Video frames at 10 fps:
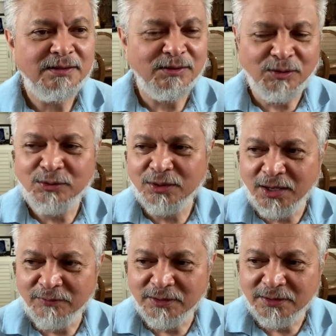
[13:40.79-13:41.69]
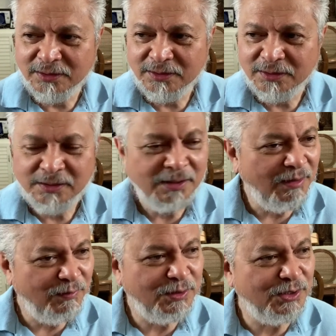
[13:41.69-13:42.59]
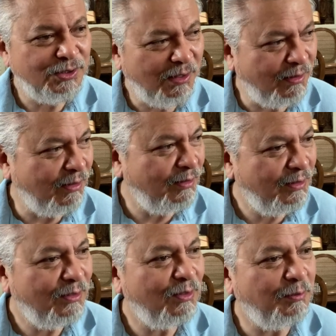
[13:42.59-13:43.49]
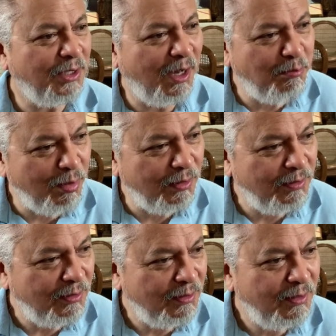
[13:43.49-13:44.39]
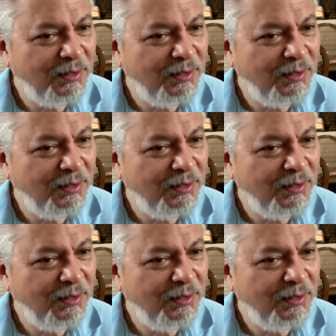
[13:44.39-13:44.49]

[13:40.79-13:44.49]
to go to heaven if you just learn to be humble,